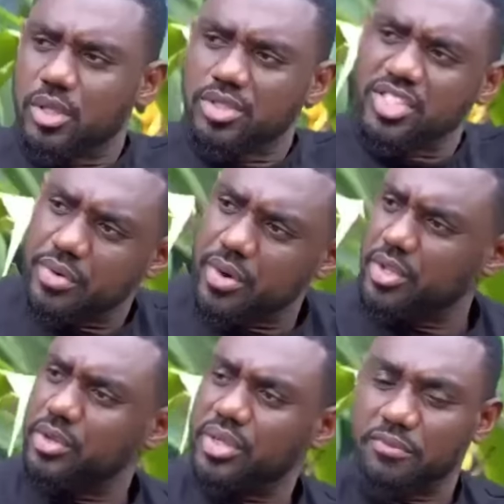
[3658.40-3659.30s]
So, Cyril,
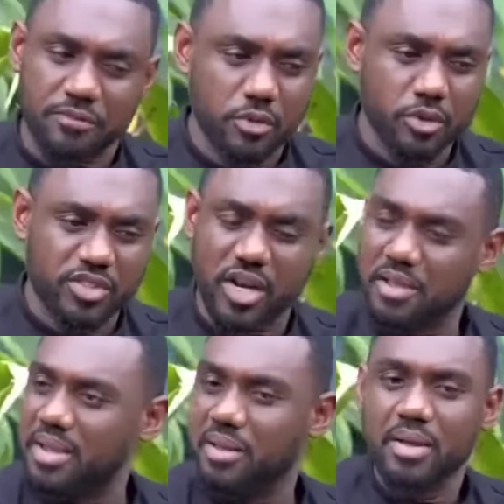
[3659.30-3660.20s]
you're
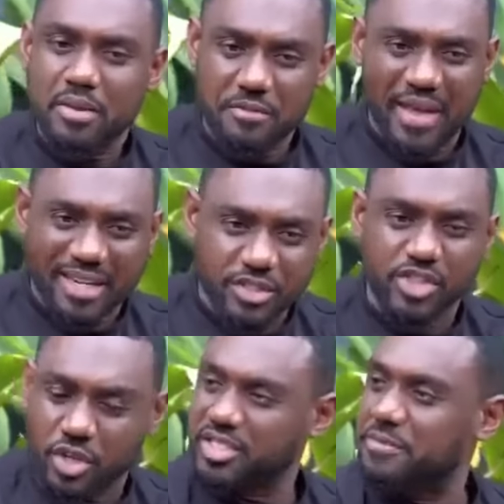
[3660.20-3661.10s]
telling me
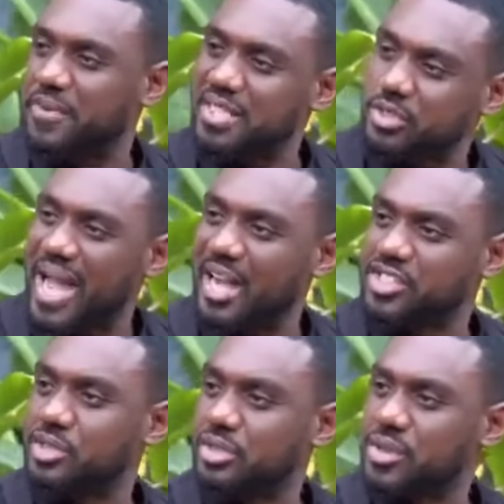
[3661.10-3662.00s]
that justifies her
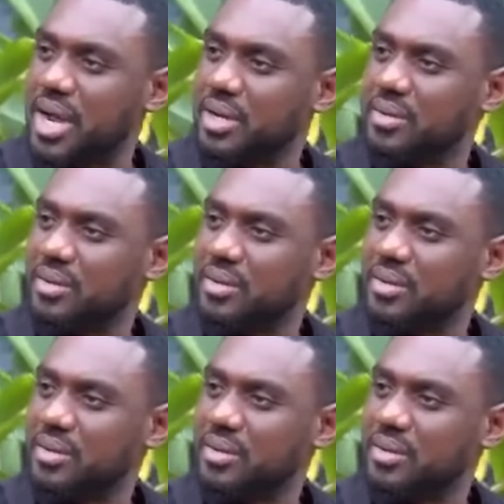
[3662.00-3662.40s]
action, right?